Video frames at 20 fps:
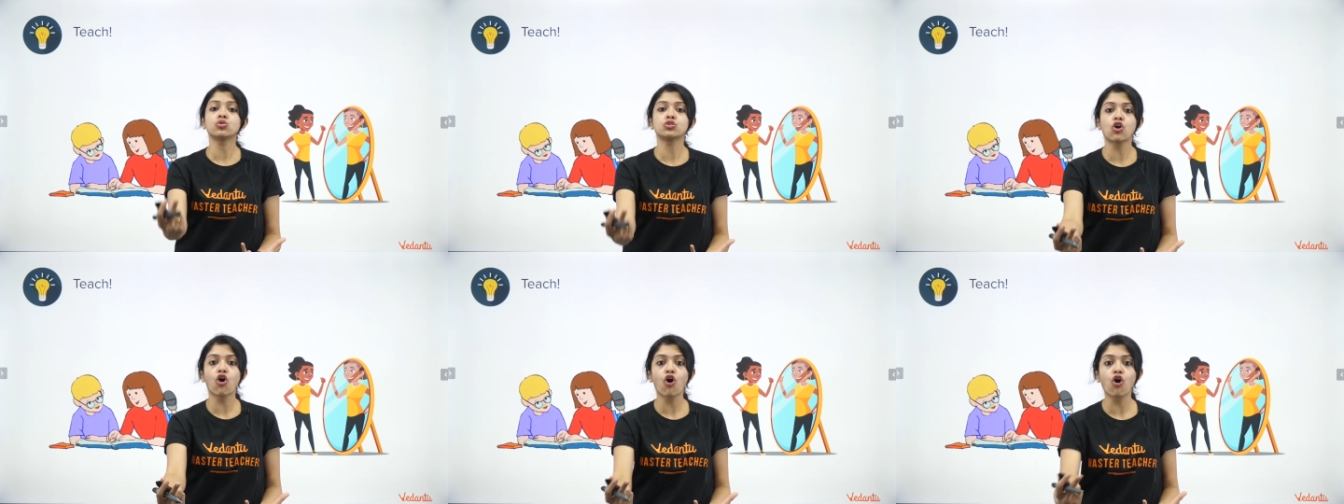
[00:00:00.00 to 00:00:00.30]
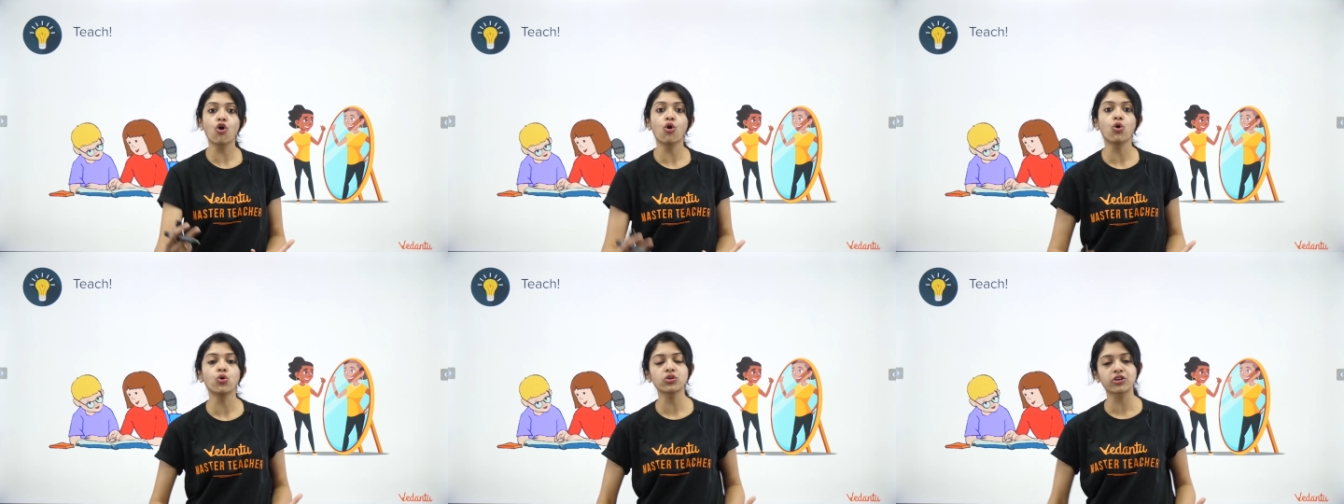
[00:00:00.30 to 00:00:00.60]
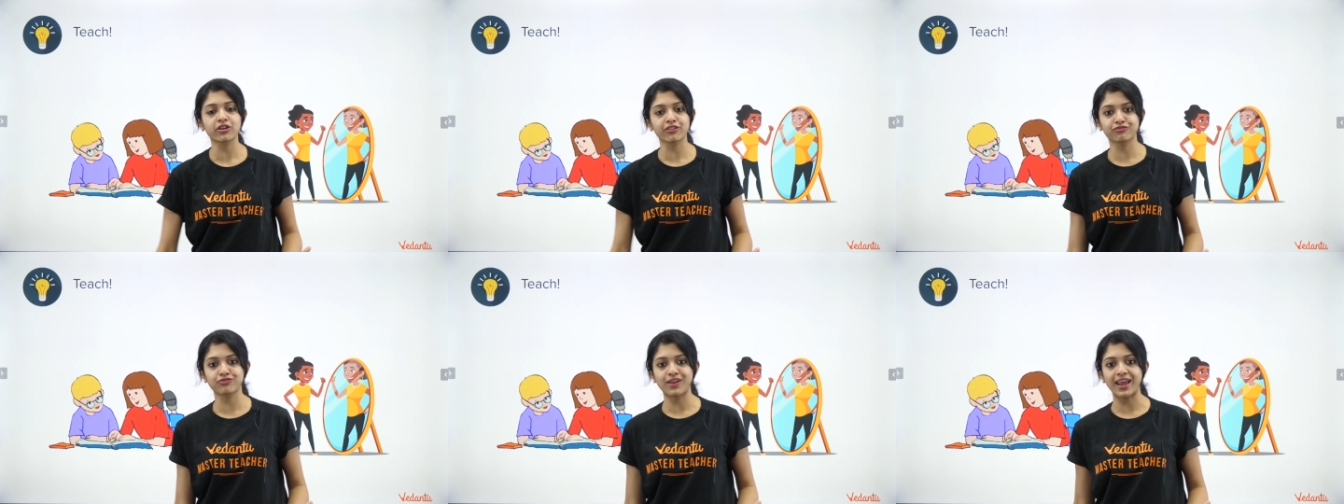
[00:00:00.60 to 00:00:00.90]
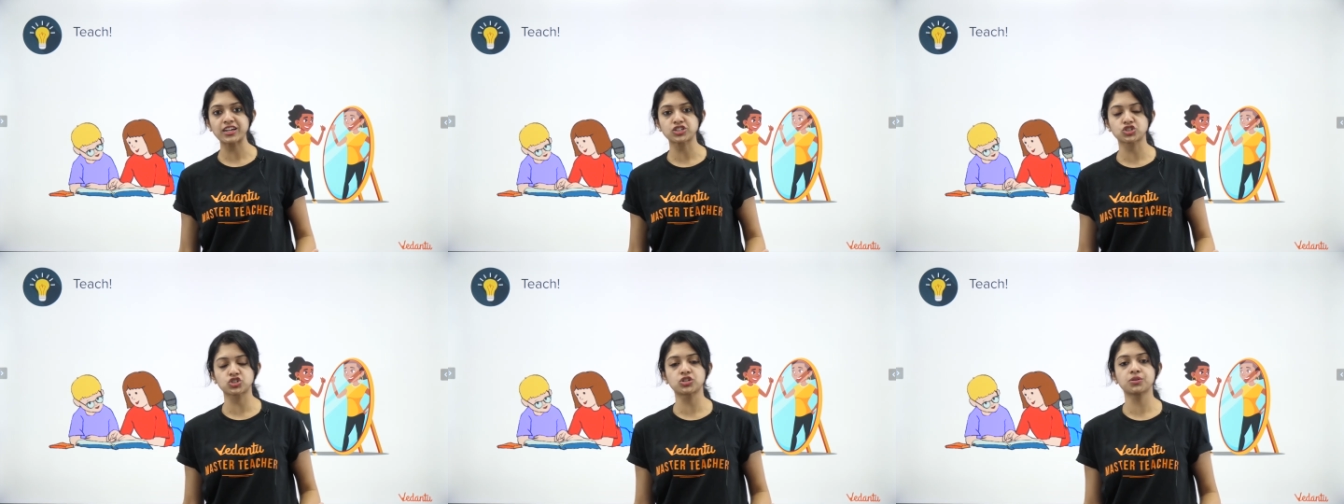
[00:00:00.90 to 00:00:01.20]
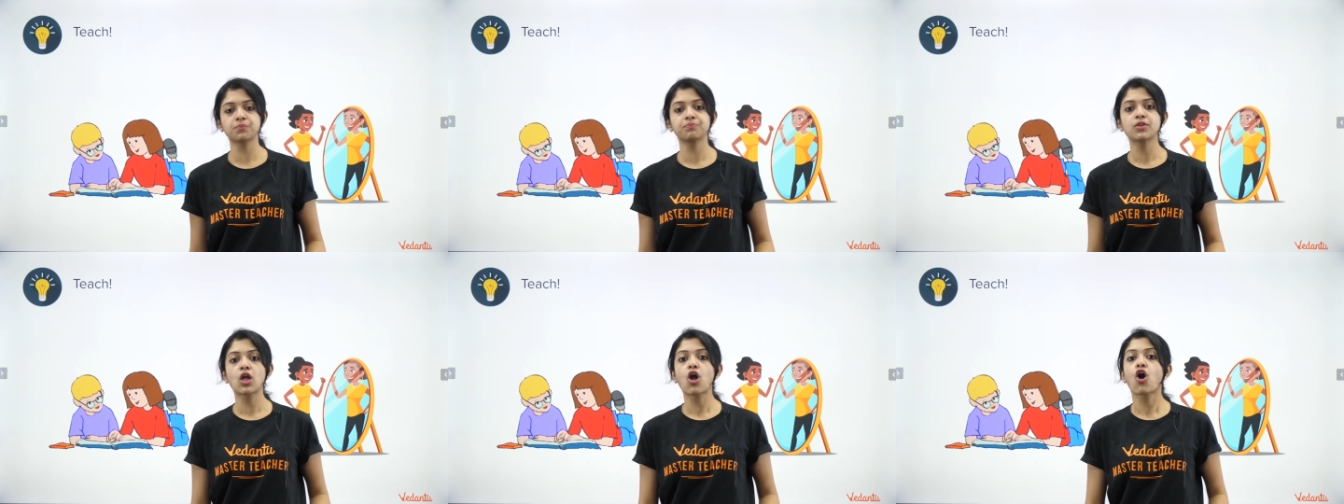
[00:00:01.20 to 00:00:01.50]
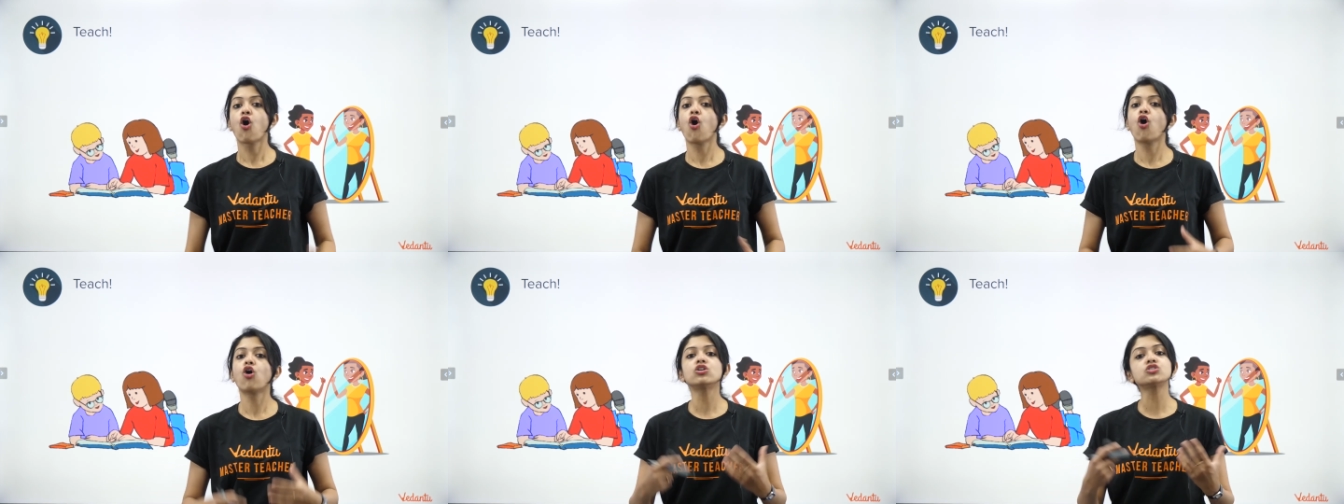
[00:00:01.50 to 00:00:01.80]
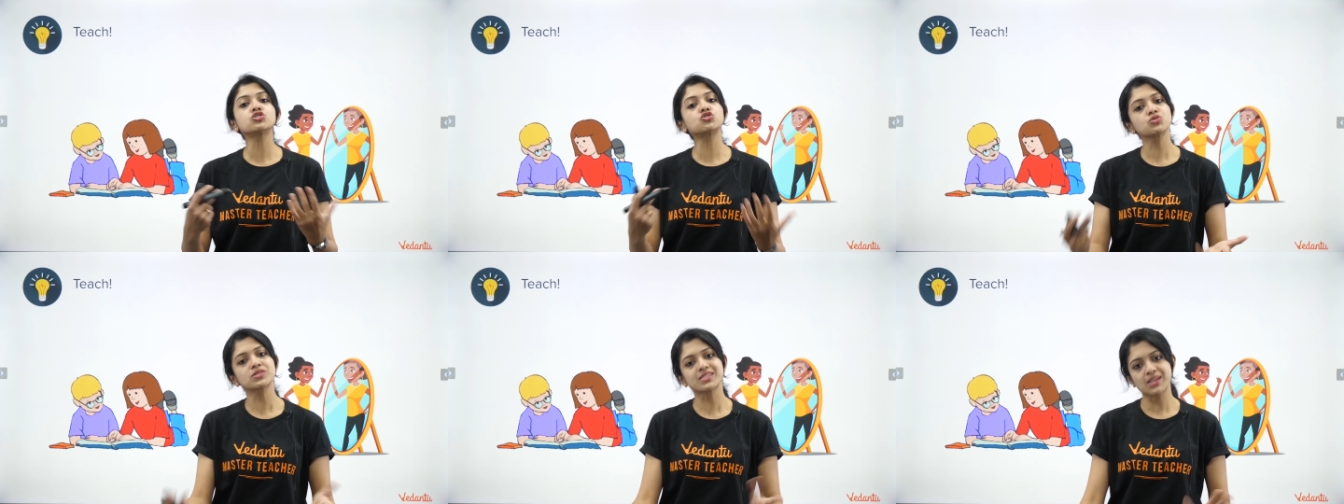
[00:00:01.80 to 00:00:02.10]
your own reflection or
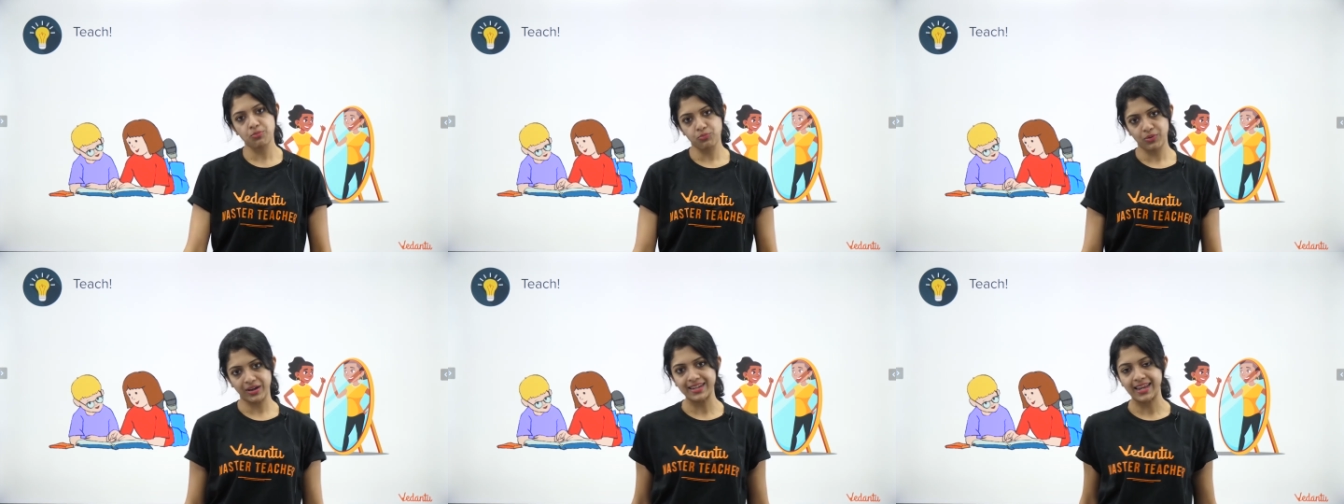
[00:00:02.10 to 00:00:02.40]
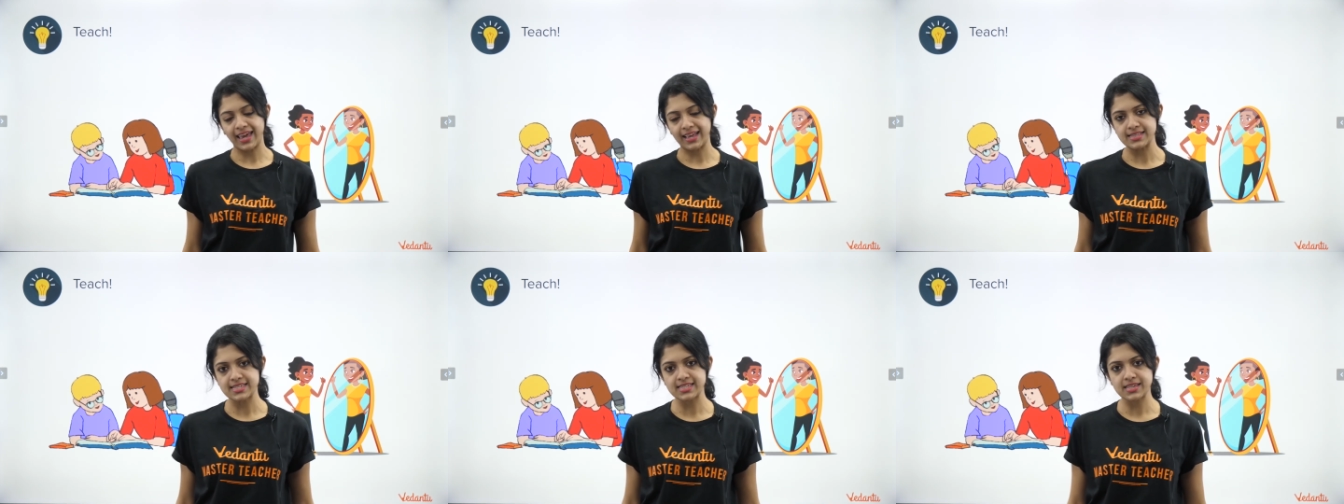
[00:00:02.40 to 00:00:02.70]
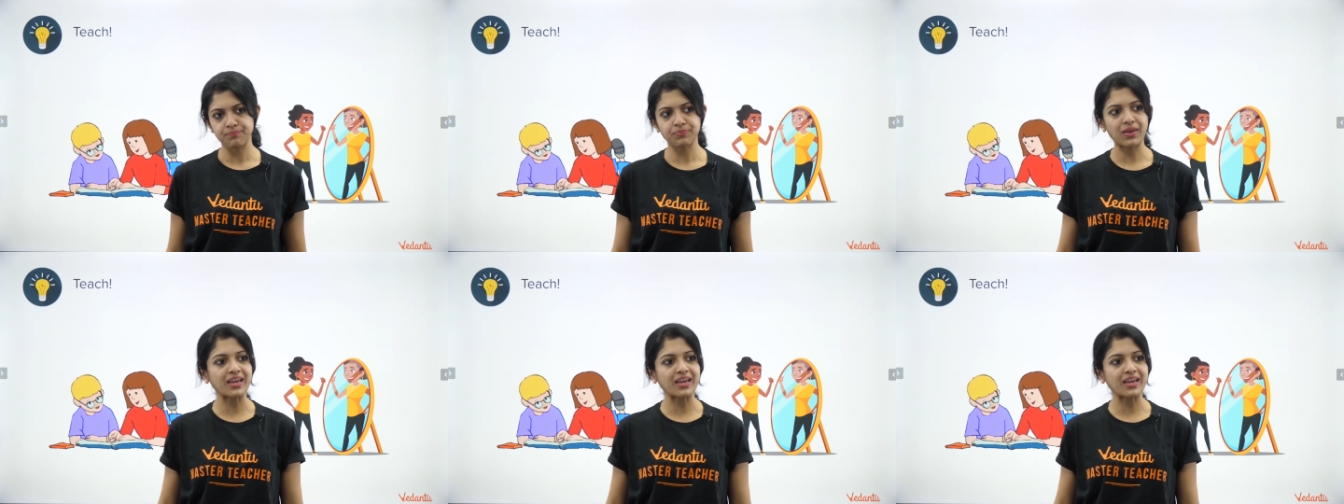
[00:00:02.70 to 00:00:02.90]
to someone else.